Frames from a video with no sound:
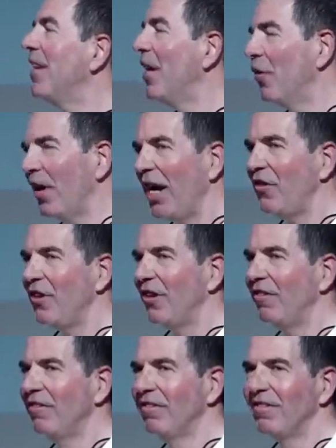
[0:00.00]

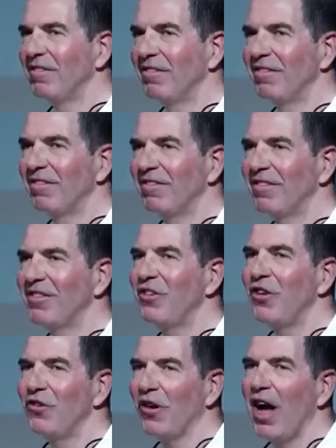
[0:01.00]
Iteration
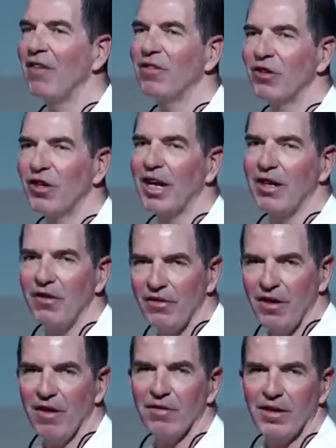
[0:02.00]
to drive learning and
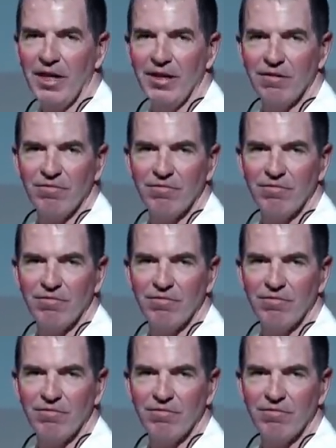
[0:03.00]
discovery.